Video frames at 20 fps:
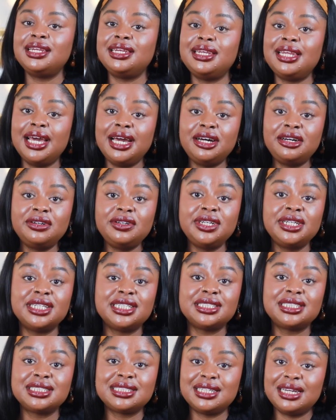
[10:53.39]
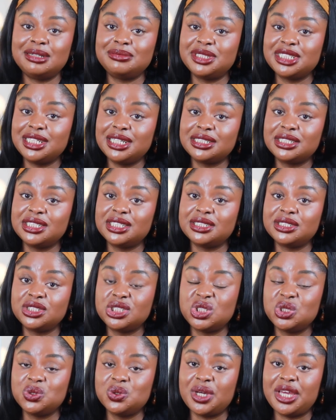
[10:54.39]
Now it's time to get
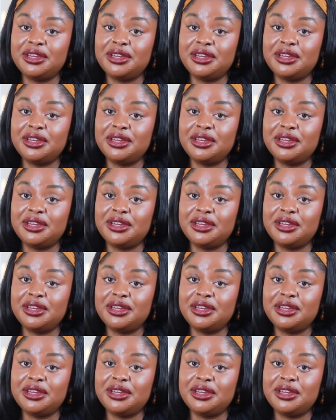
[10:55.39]
into